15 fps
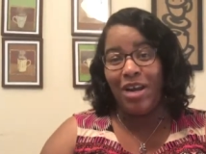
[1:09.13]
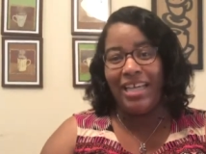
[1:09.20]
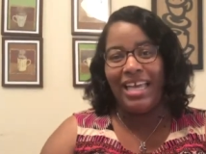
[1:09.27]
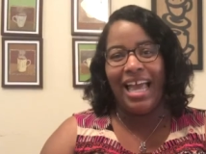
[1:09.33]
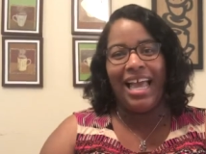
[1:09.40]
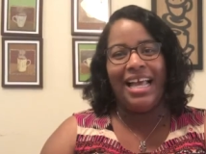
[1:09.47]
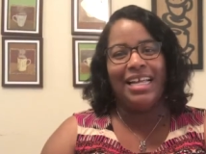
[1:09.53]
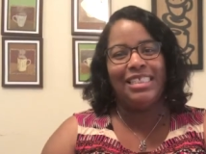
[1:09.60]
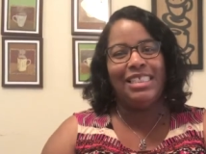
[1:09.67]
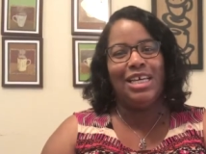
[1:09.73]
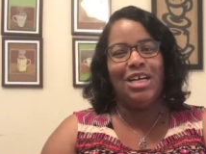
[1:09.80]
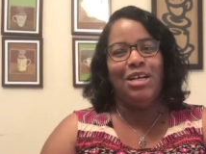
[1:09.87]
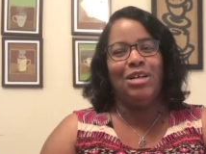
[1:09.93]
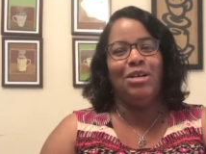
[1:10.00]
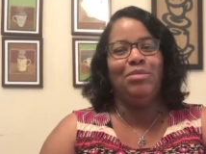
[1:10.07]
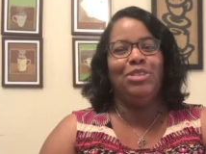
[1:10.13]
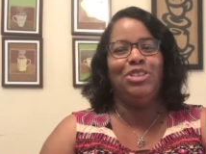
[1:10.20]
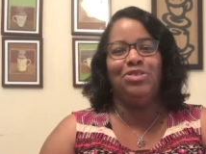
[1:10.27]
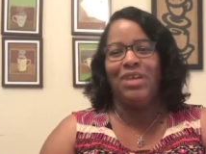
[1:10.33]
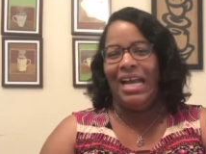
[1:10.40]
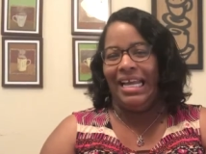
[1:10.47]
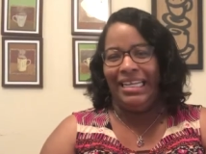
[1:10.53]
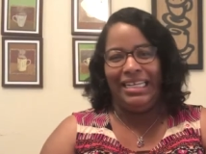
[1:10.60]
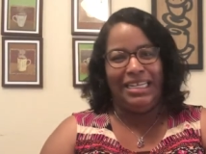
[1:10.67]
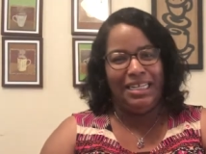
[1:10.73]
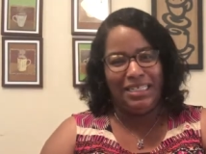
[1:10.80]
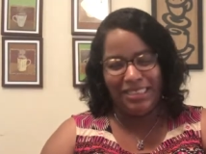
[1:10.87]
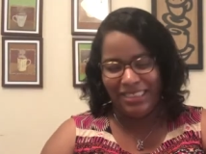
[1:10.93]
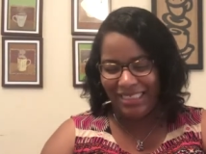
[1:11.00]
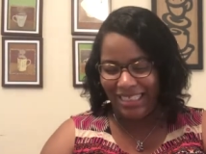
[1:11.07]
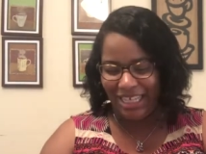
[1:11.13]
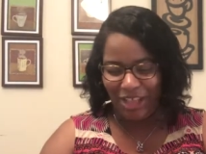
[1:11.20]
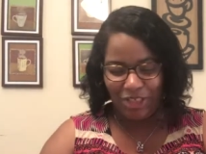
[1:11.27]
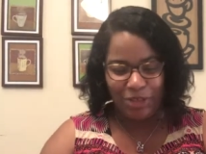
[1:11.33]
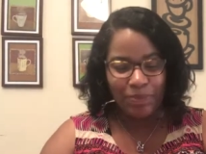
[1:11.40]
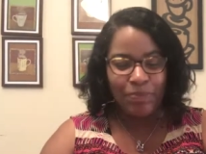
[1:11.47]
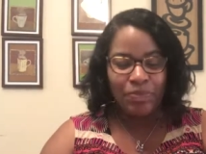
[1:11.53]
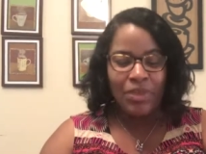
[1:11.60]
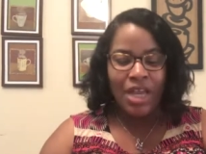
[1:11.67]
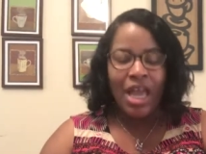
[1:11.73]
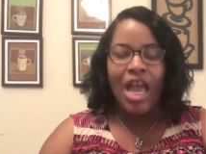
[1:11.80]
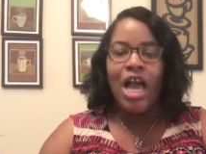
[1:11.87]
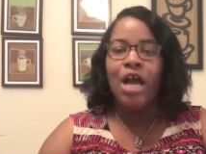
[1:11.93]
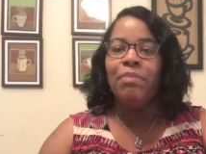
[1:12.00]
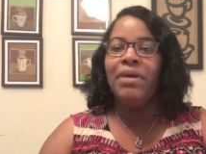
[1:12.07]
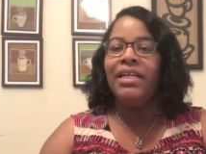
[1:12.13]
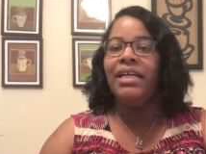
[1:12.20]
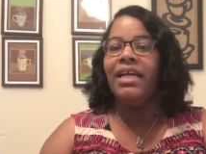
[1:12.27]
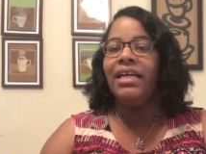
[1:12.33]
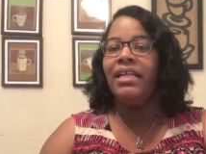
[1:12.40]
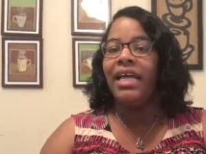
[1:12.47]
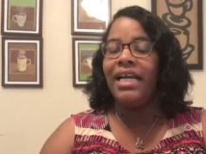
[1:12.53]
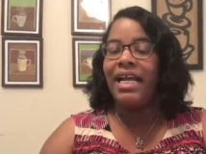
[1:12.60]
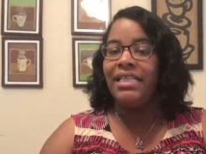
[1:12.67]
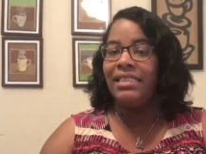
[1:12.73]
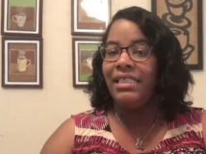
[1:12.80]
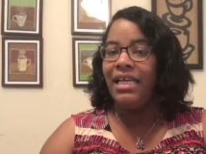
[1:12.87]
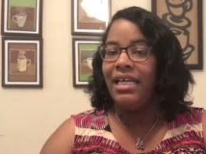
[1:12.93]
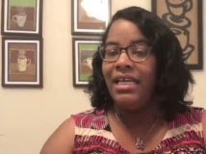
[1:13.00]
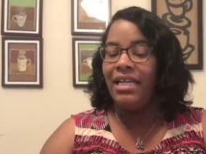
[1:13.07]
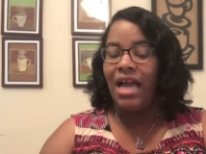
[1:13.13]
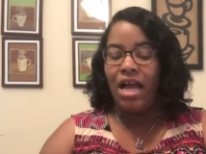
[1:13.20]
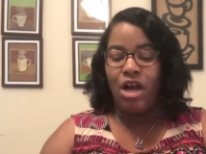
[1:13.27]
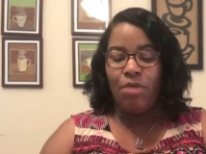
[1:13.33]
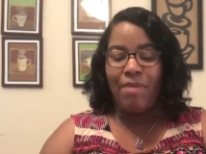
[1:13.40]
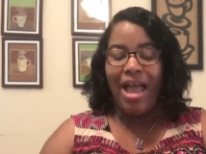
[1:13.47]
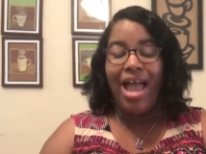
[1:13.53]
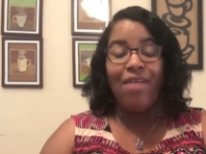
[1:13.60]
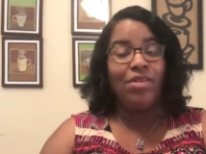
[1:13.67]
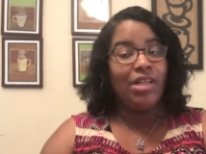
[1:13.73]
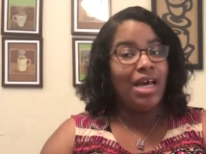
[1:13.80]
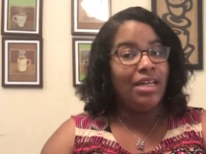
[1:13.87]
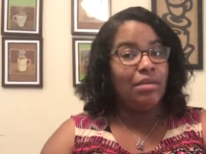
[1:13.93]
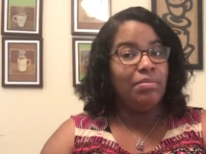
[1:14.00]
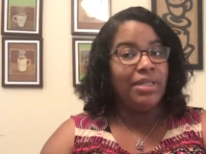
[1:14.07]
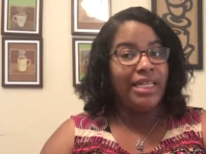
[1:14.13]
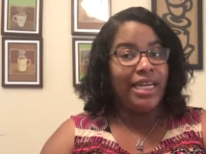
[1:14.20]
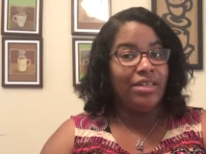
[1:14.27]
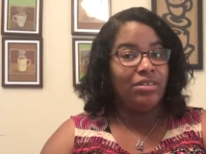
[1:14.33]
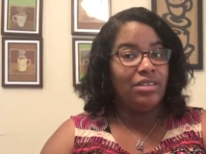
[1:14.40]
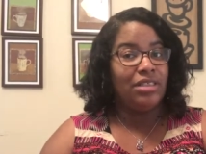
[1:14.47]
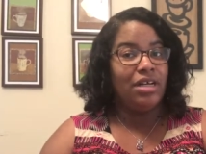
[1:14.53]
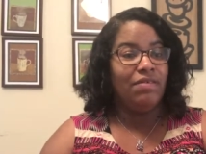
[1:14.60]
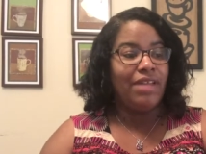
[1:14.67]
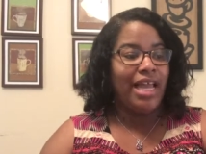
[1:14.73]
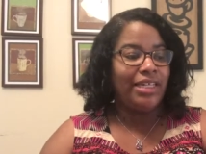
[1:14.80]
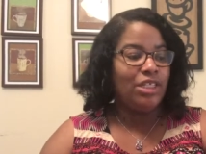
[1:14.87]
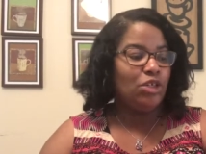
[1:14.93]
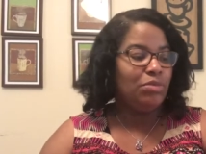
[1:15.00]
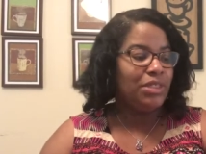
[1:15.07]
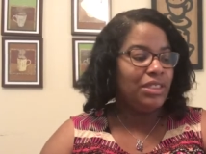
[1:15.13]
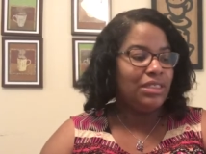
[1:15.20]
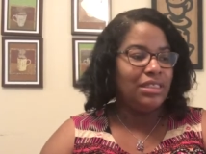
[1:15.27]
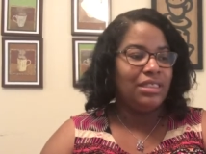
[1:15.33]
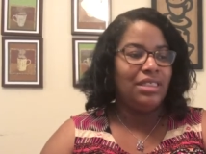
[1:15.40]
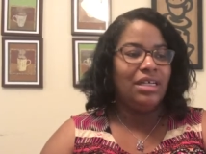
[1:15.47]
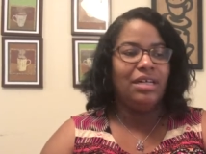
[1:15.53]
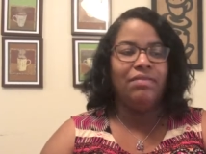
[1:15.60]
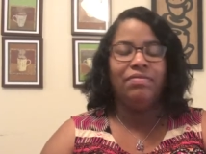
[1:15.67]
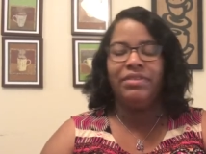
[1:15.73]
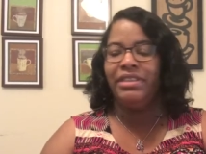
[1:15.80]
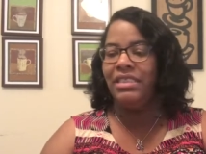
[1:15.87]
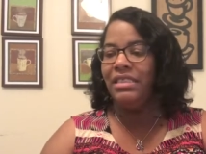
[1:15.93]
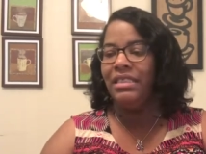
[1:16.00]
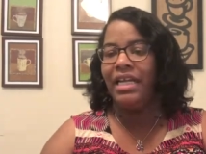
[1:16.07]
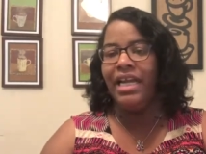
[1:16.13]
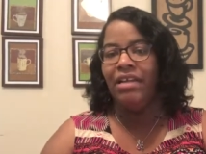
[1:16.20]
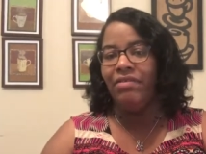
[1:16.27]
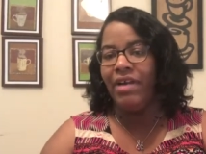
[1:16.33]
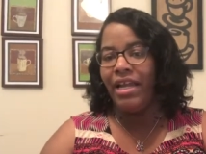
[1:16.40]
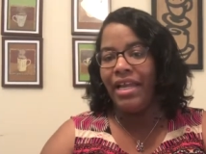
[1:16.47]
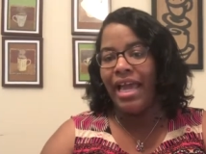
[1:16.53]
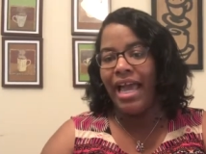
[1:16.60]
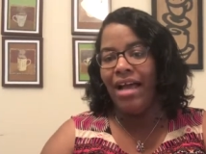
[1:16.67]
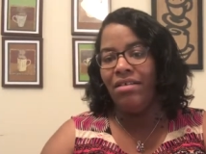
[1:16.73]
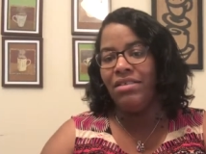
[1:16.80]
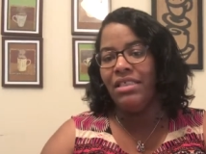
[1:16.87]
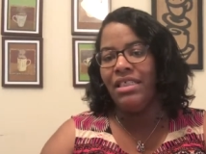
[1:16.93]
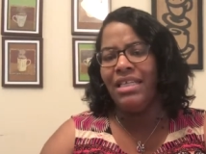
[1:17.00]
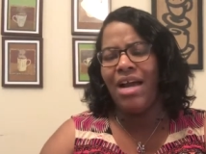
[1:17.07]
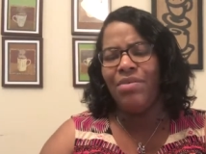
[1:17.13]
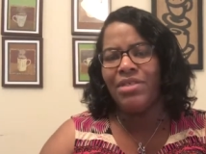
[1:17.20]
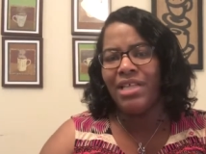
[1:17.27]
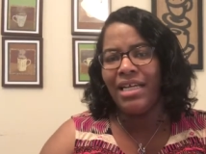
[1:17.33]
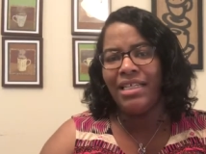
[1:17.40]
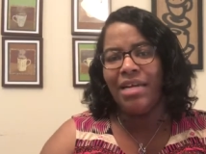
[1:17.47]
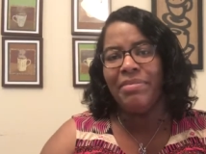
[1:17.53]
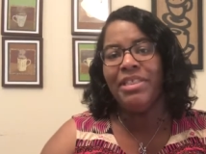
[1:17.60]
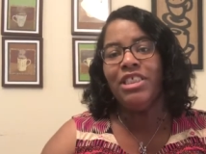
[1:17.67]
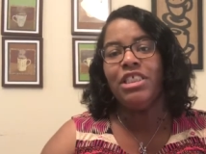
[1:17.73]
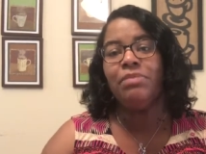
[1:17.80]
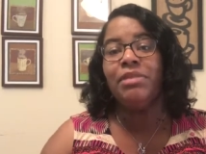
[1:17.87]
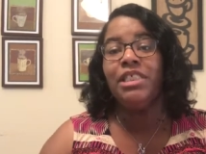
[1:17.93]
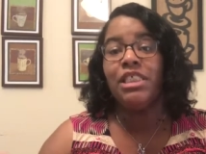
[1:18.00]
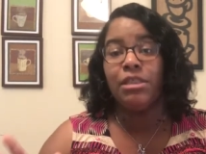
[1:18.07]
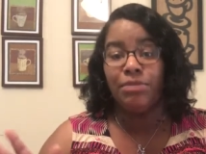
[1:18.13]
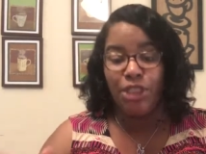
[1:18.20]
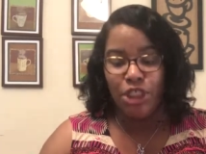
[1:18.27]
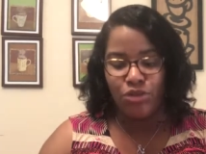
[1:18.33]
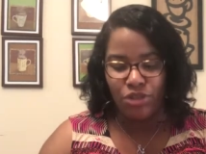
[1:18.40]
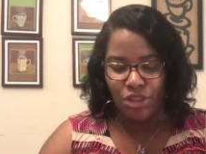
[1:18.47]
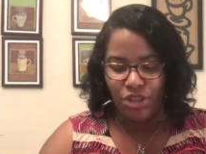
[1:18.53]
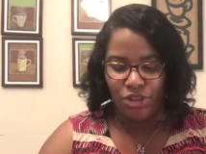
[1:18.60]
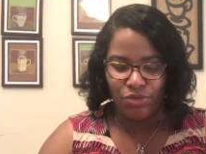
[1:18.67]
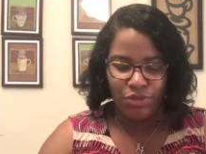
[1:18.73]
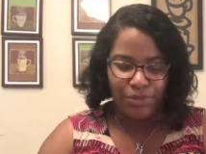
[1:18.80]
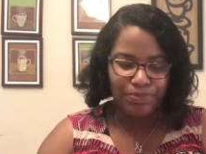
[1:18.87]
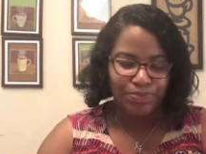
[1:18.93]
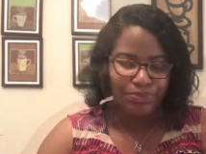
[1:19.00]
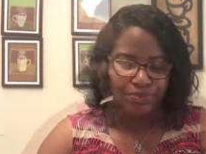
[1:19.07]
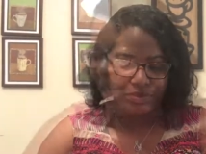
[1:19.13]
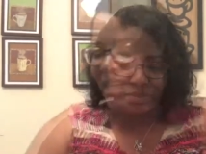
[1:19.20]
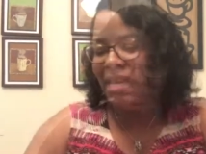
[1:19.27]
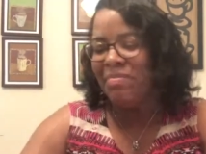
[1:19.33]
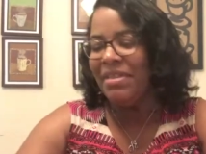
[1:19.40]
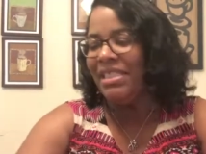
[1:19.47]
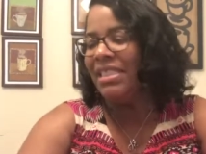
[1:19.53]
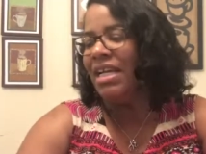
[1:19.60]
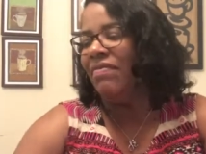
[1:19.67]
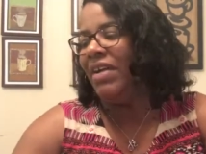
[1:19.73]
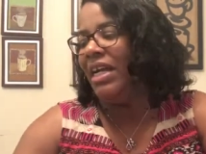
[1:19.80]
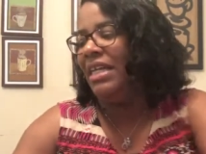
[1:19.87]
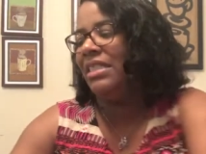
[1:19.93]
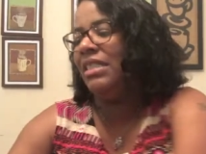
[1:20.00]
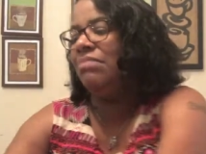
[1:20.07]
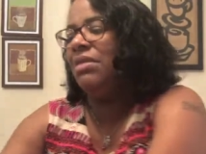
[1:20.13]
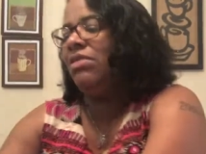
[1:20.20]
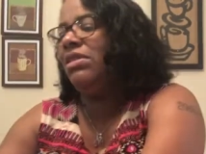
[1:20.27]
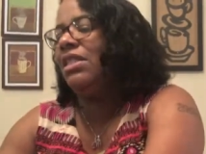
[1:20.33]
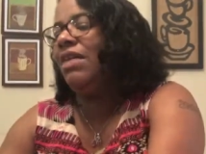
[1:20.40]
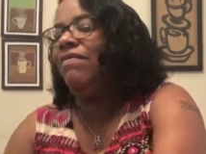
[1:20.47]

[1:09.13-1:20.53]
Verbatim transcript: guys. I'm trying to get it together. But yeah, like I said, um, I have a lot of planner stuff like notebooks and stuff just laying around the house. And I was like, let me just put some use to them. And let me see if I got some more stuff